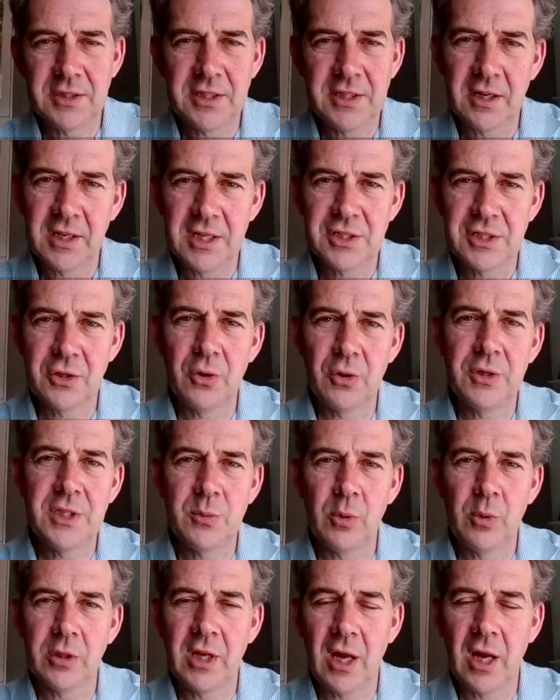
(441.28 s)
Turkish
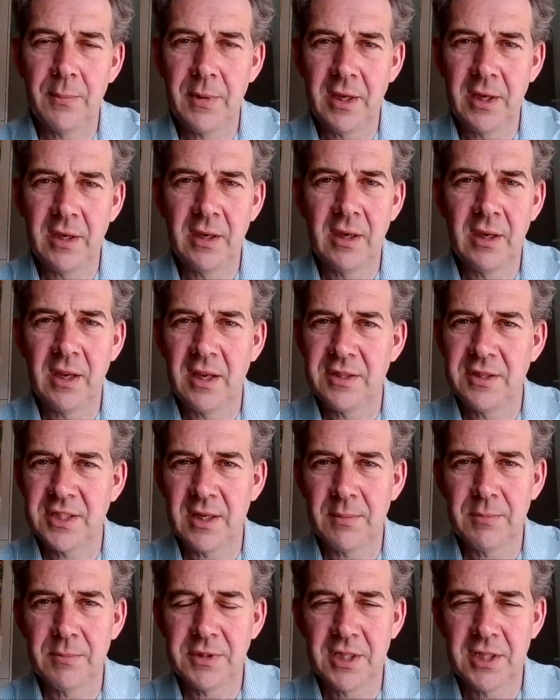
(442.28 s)
goods will come in and
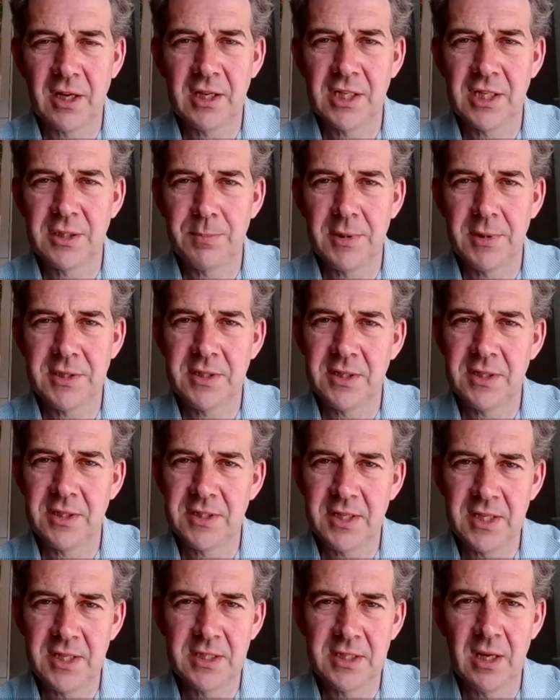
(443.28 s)
some Turkish
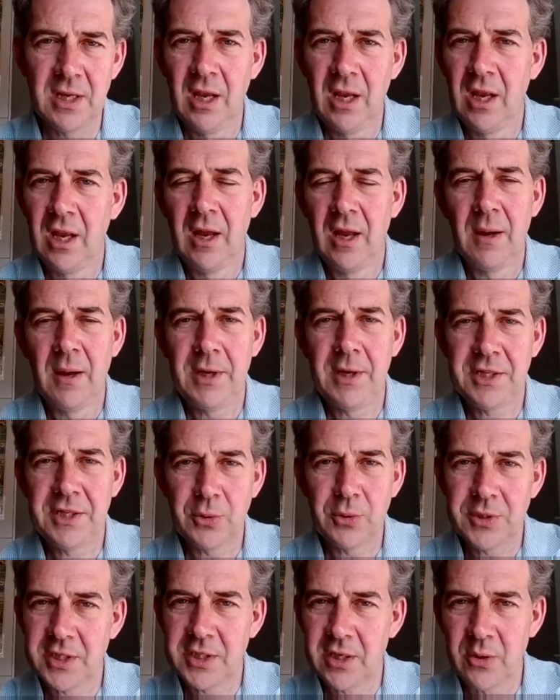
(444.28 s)
businesses, but
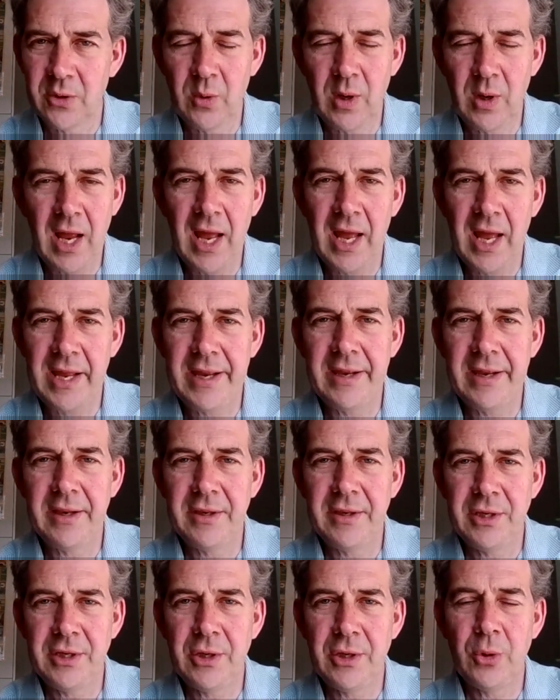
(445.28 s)
it's also a
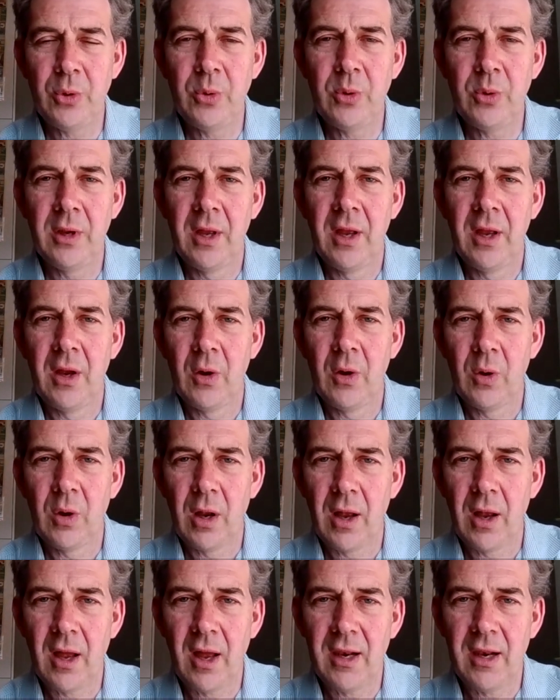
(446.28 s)
new
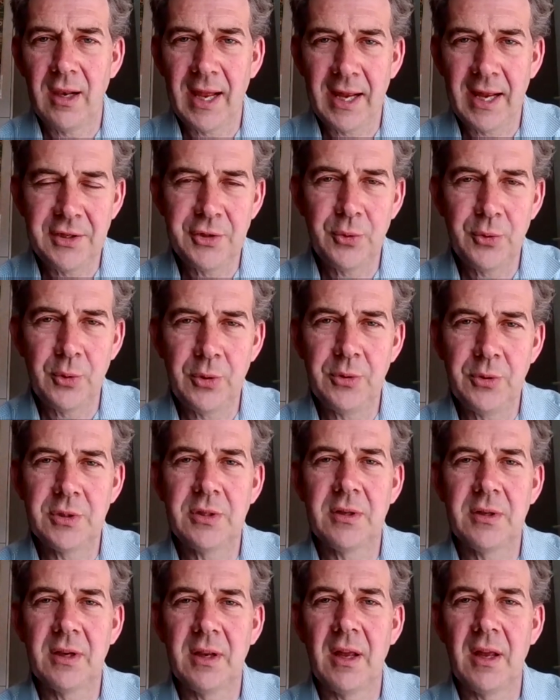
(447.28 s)
uh, land
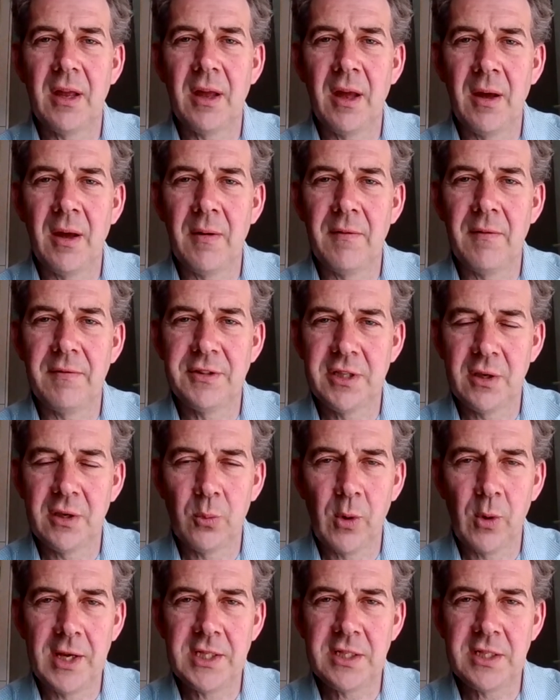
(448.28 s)
route uh, to
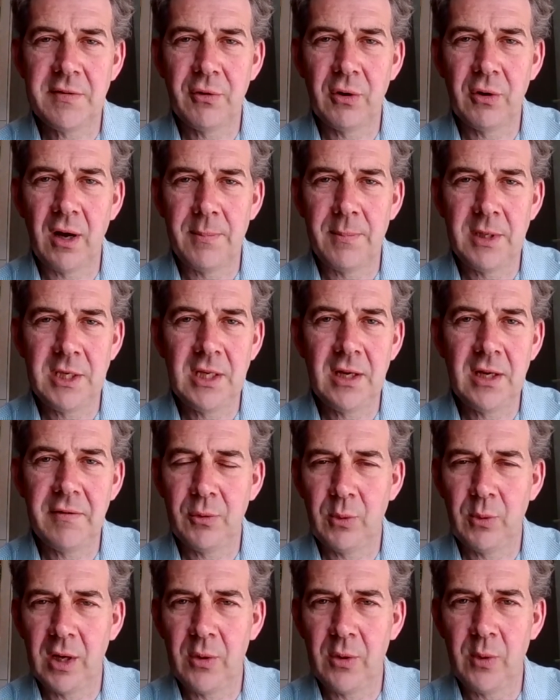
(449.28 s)
the west for Armenia. If
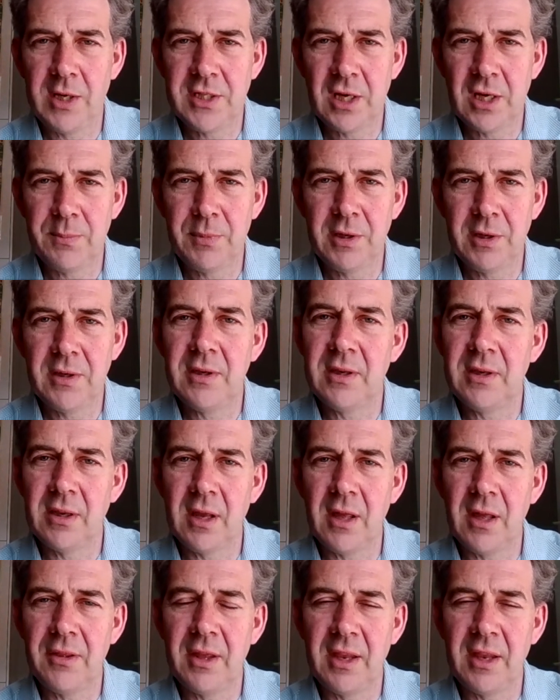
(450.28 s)
the railways open,
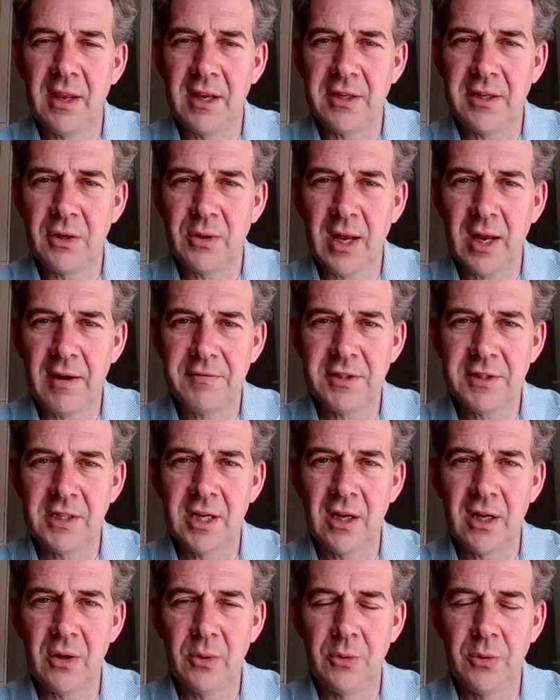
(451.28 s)
that they don't have to
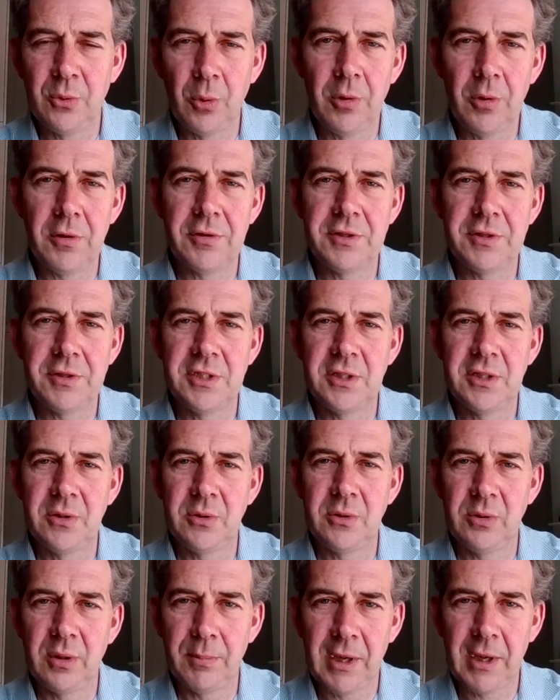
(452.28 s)
go north
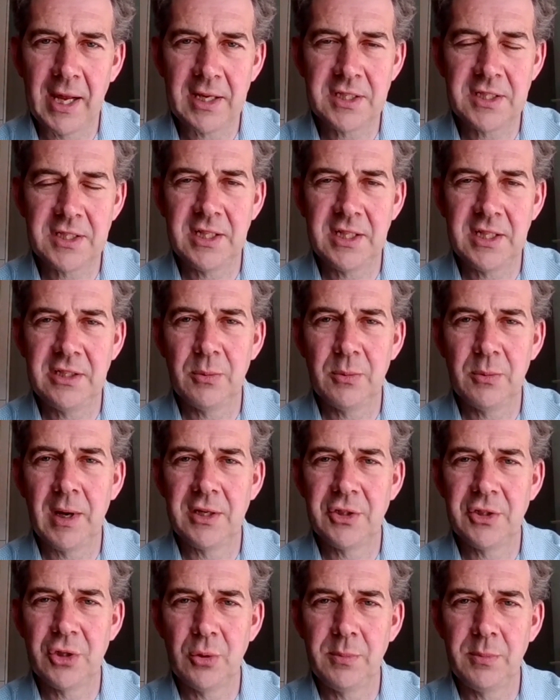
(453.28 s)
to the Black Sea to
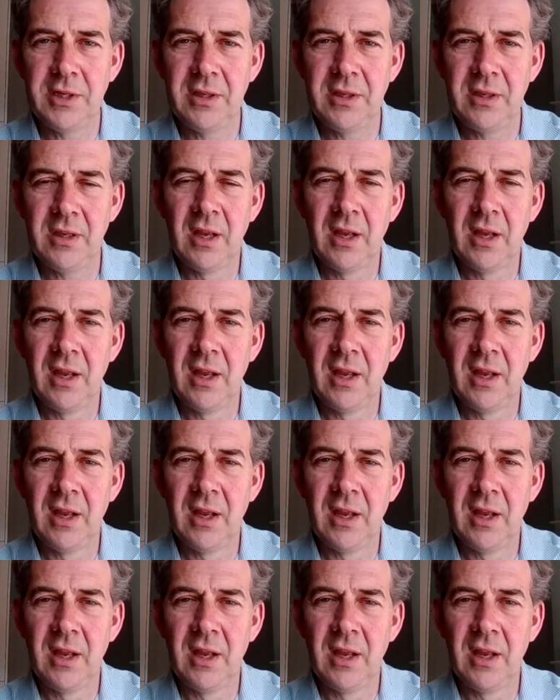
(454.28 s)
Batumi.